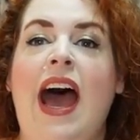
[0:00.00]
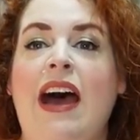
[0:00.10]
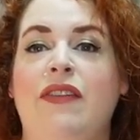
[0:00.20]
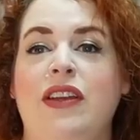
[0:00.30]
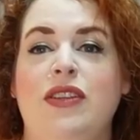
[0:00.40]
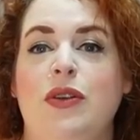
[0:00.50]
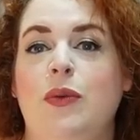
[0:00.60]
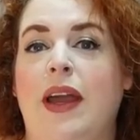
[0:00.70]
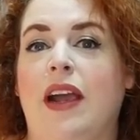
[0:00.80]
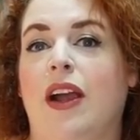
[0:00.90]
having to
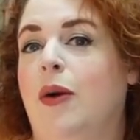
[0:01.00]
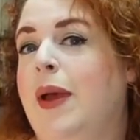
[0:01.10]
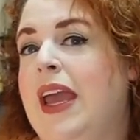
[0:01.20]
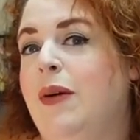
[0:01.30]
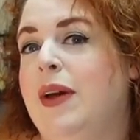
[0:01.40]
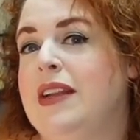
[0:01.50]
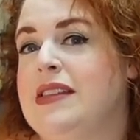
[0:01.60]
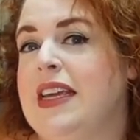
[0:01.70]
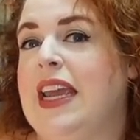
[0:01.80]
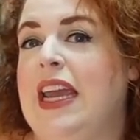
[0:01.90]
wear a wig when
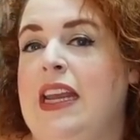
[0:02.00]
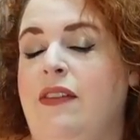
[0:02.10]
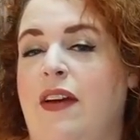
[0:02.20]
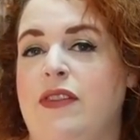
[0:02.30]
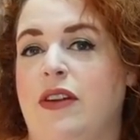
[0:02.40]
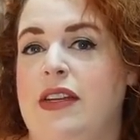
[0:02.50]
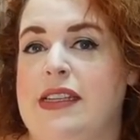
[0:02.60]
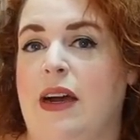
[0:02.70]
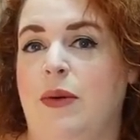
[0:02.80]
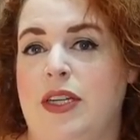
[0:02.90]
it's like 85 degrees out,